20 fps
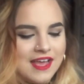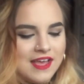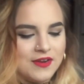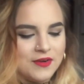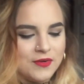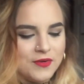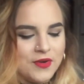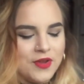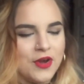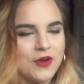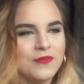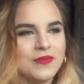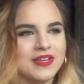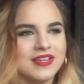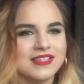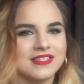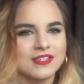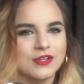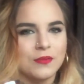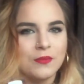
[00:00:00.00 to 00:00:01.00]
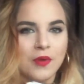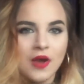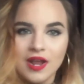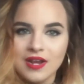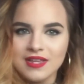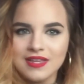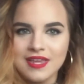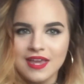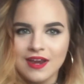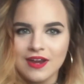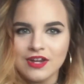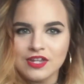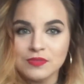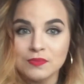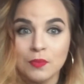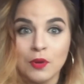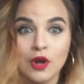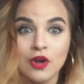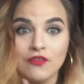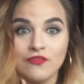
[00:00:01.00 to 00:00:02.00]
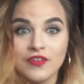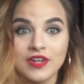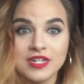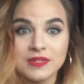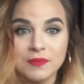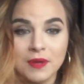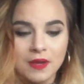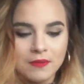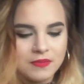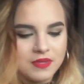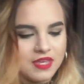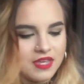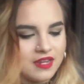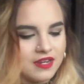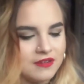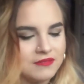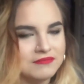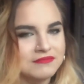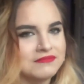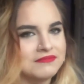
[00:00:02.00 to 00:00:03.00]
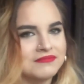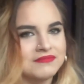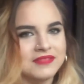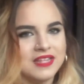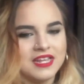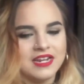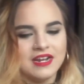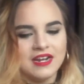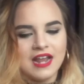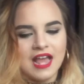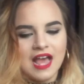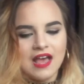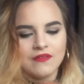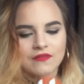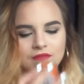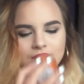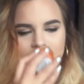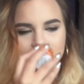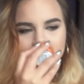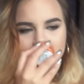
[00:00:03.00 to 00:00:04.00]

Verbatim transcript: I don't know, because their body care is Perfect Pumpkin. They didn't have...